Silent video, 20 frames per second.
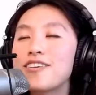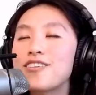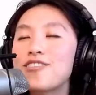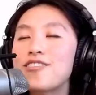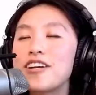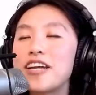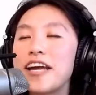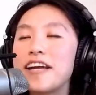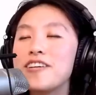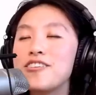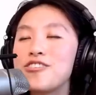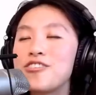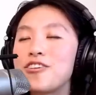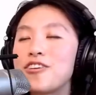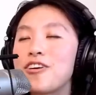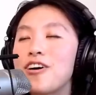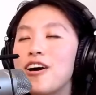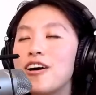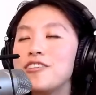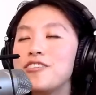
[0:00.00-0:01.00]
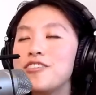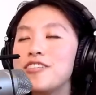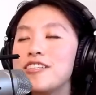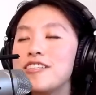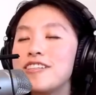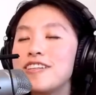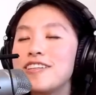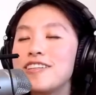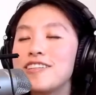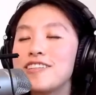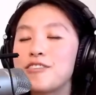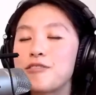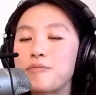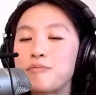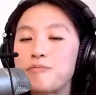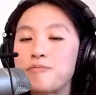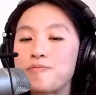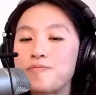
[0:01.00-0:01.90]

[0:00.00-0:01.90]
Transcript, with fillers: creation consciousness.